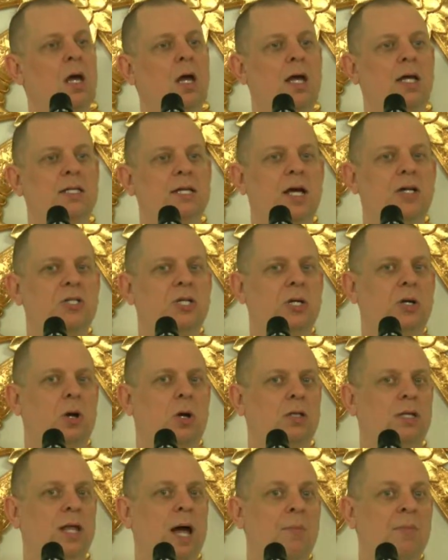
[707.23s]
It's actually
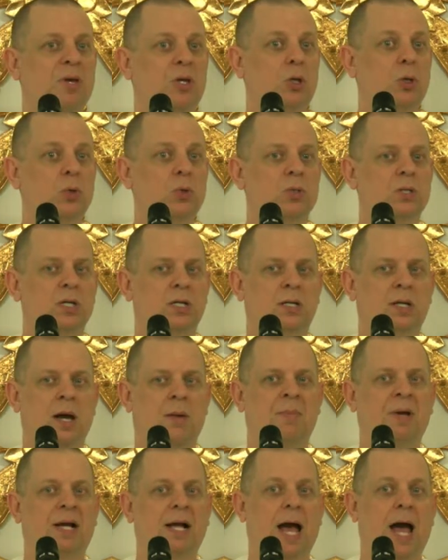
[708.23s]
called Dhammayut and
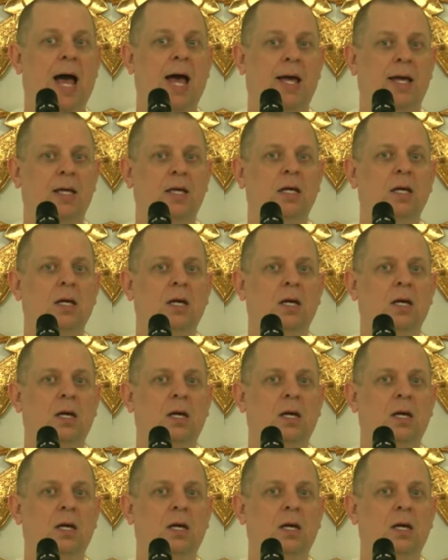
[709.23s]
Dhammagai.